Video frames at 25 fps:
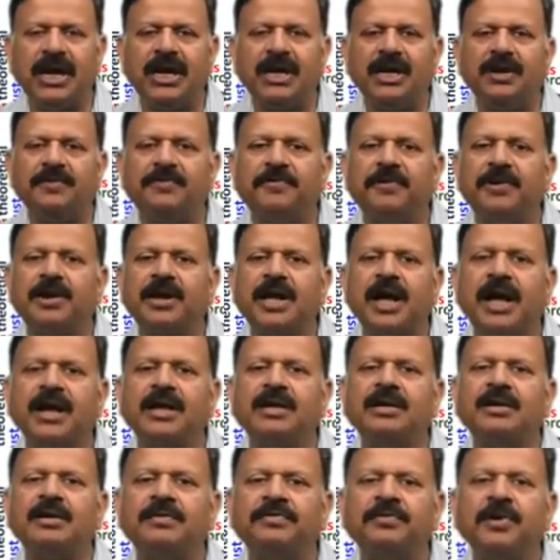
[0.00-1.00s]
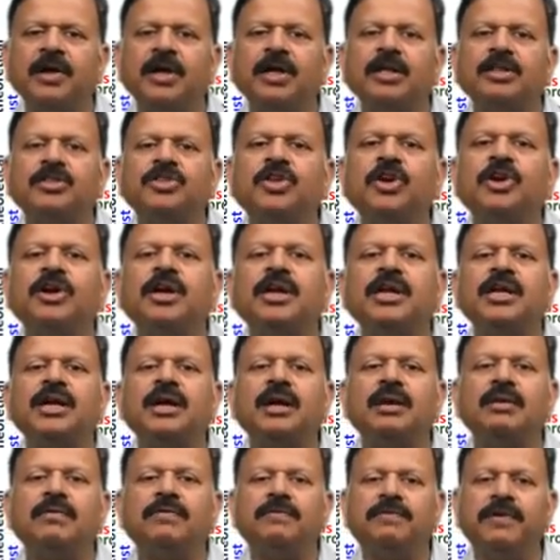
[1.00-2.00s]
and different kind of
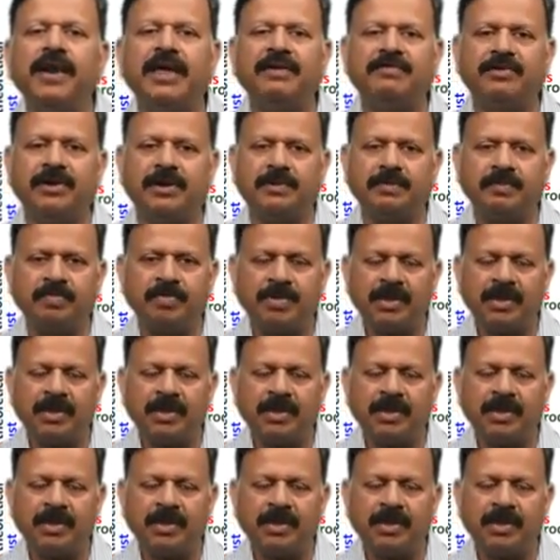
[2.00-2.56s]
theoretical flavor.